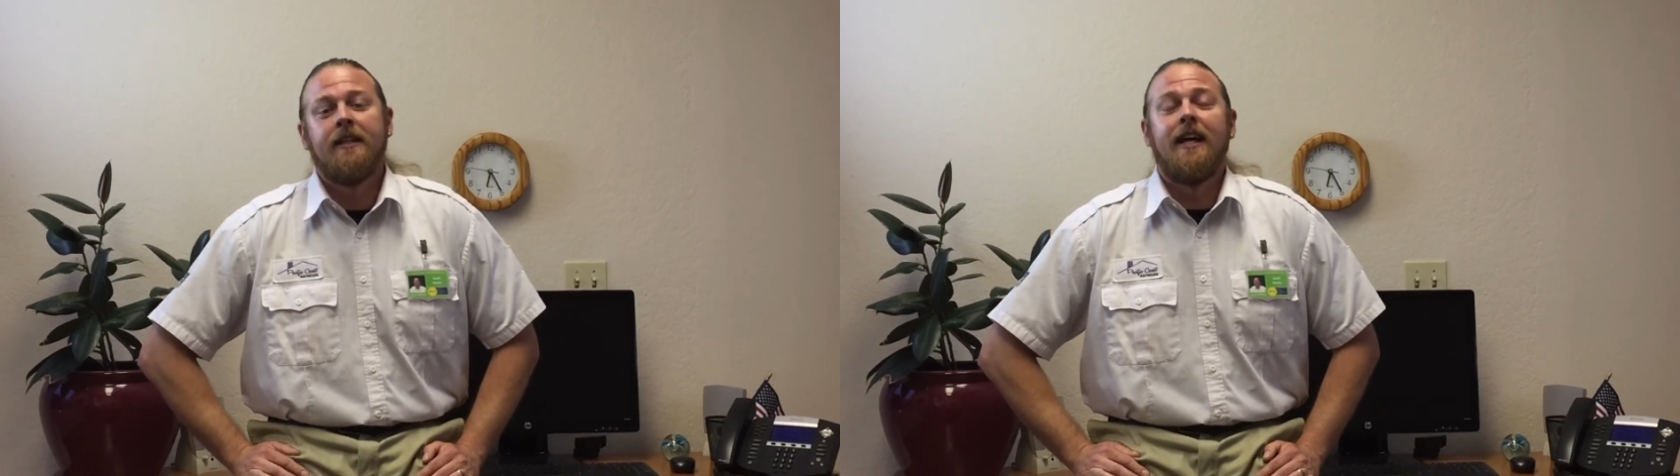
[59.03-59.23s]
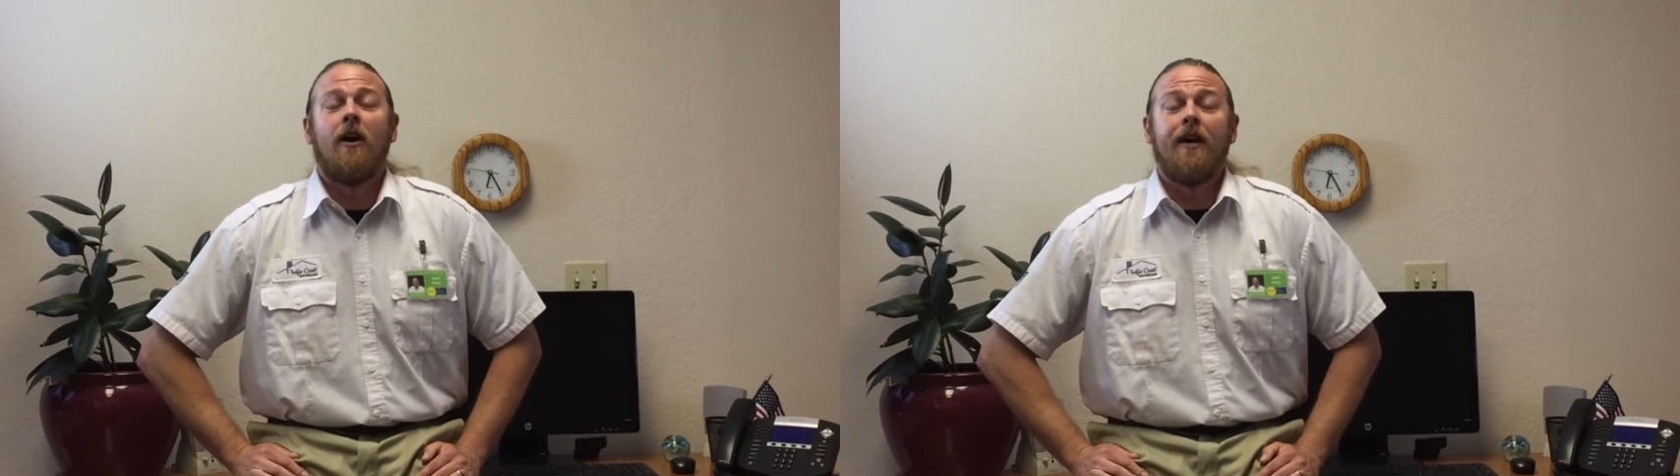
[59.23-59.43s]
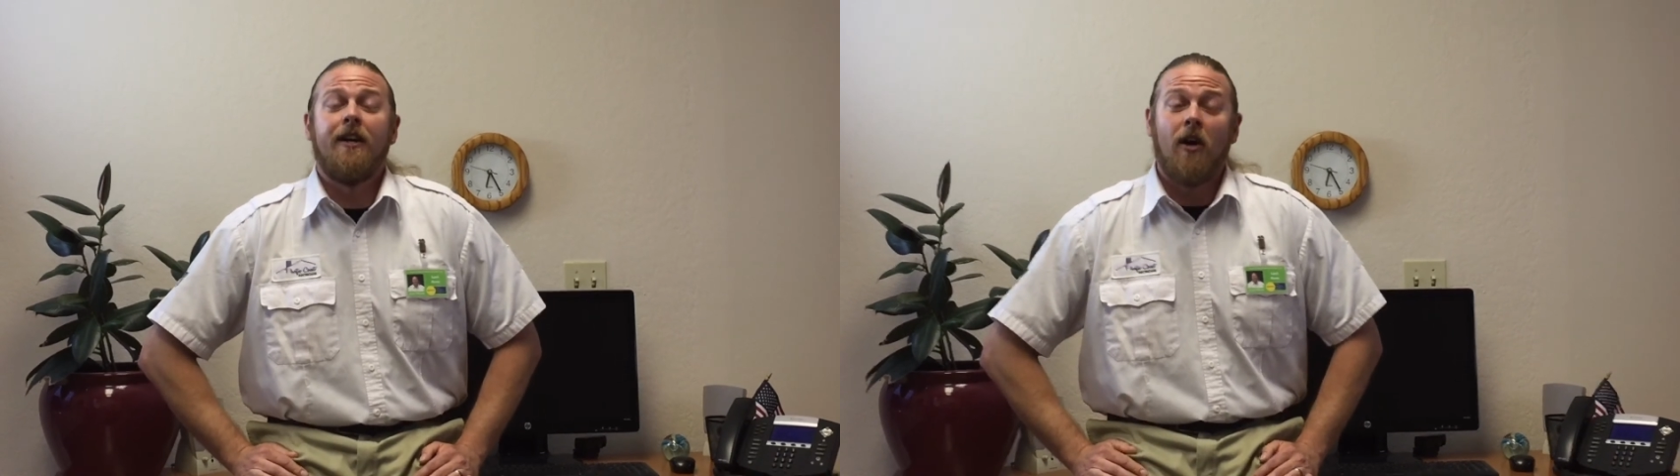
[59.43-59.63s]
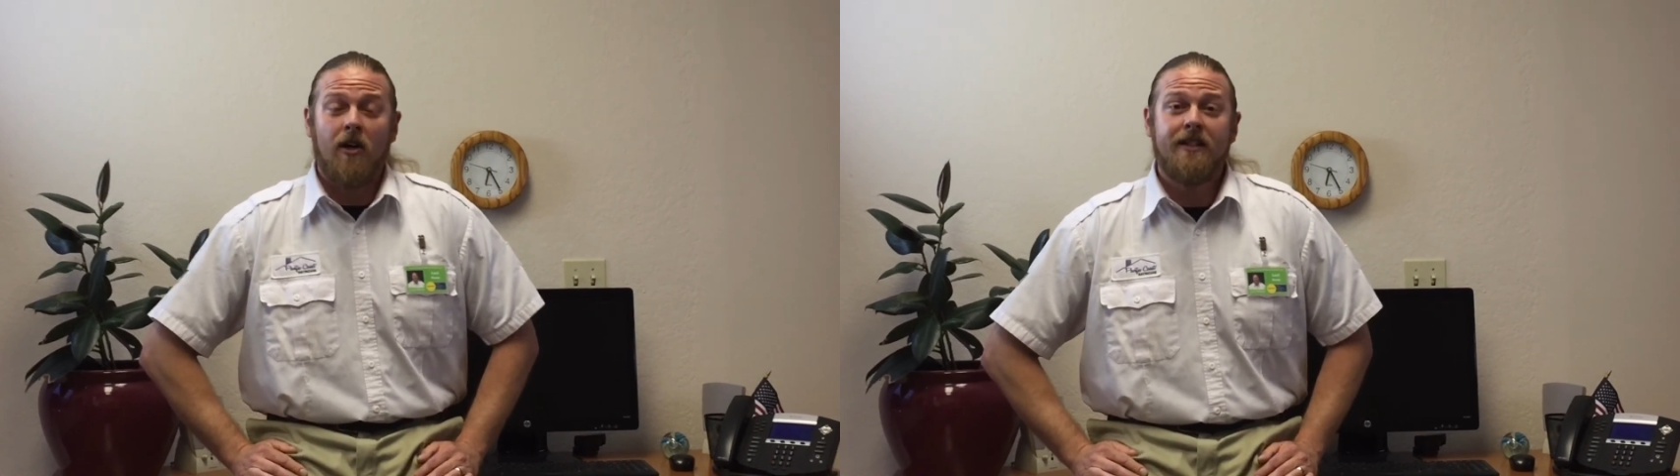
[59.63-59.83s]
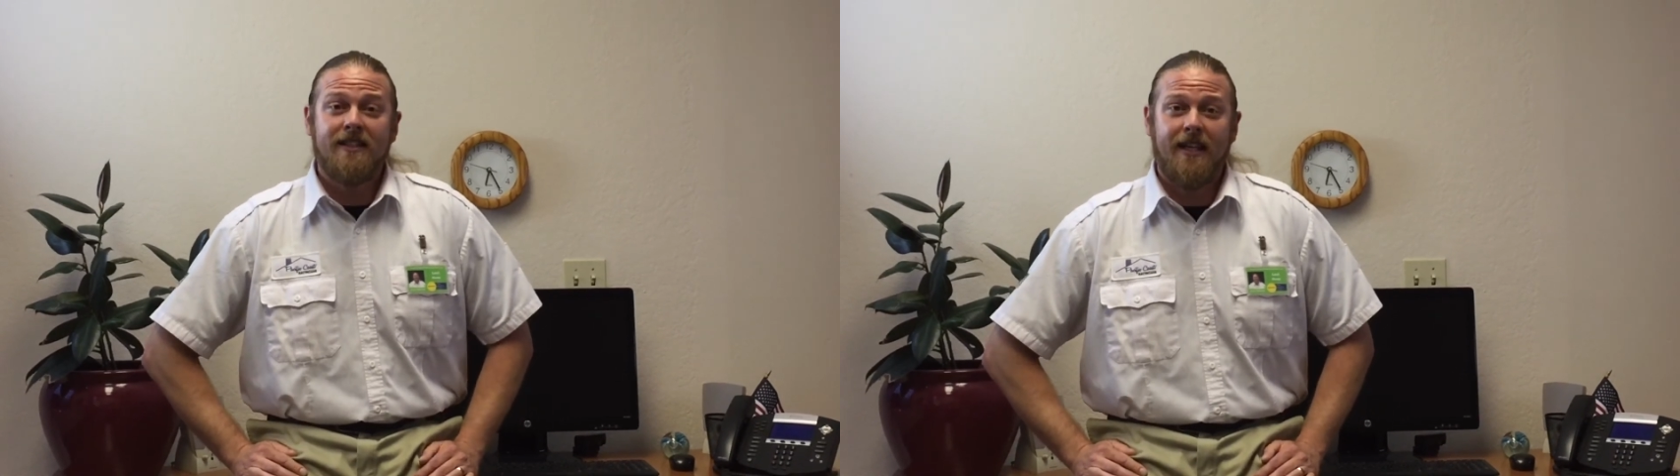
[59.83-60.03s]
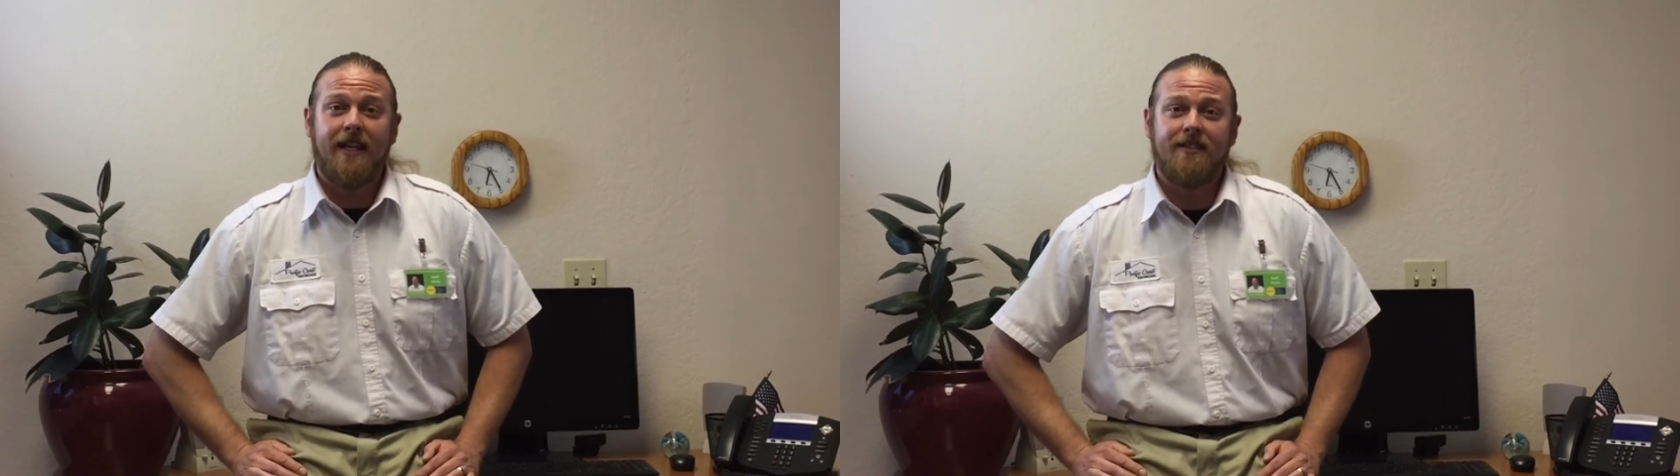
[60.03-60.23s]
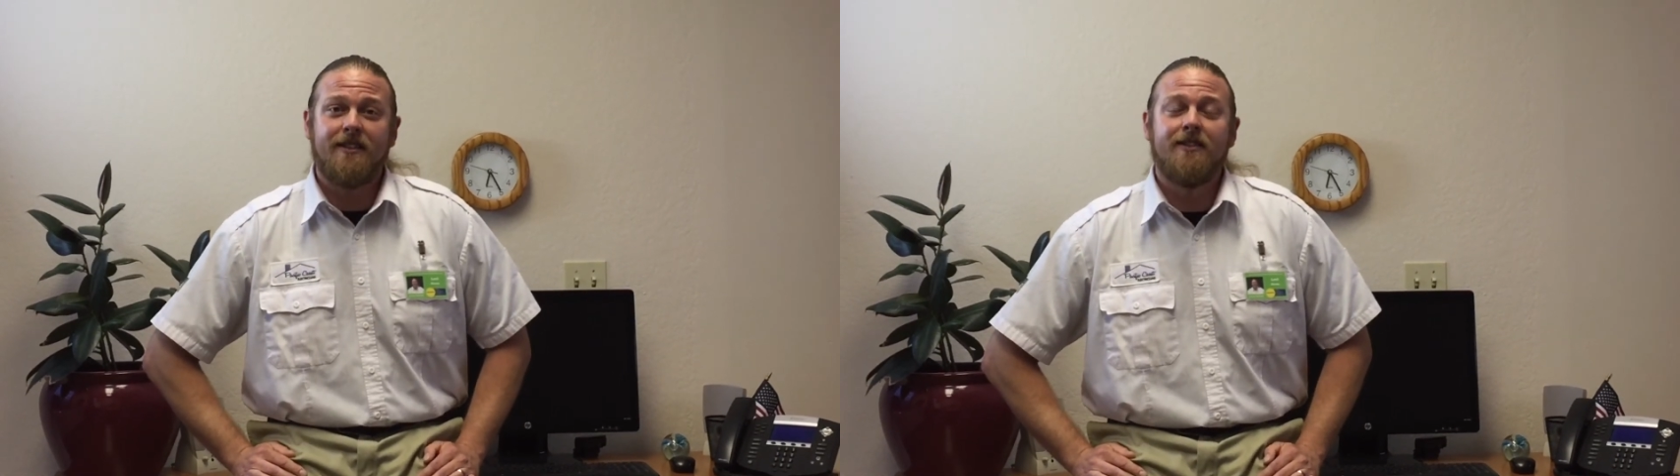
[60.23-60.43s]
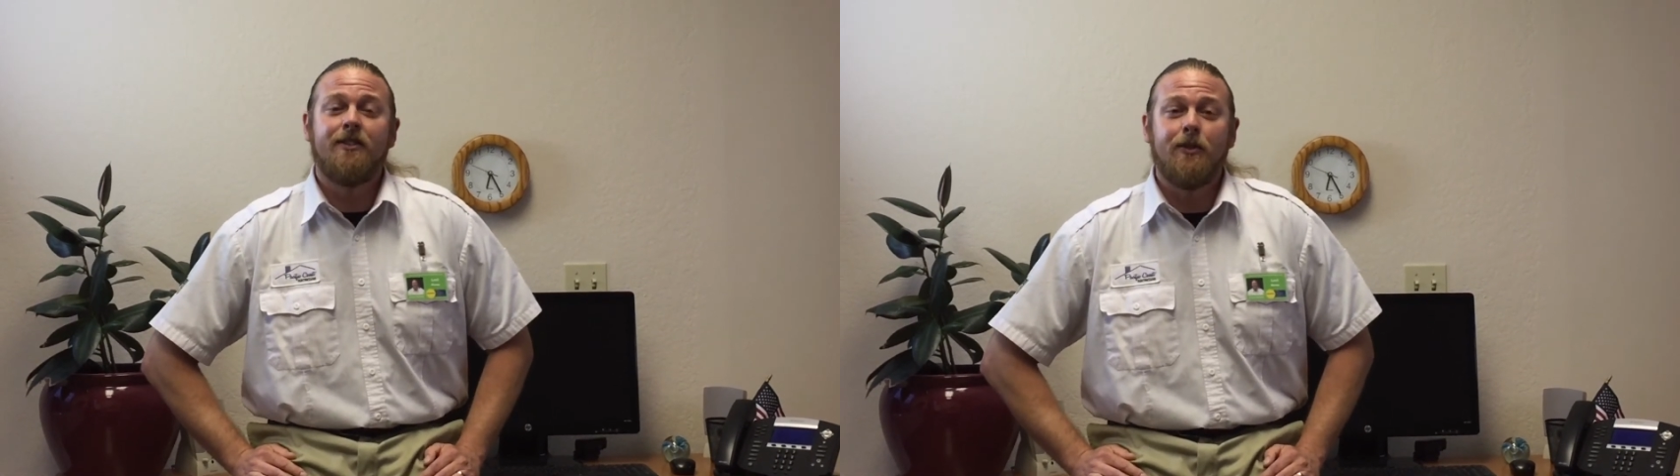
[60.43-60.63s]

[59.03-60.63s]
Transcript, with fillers: Now, in all these cases,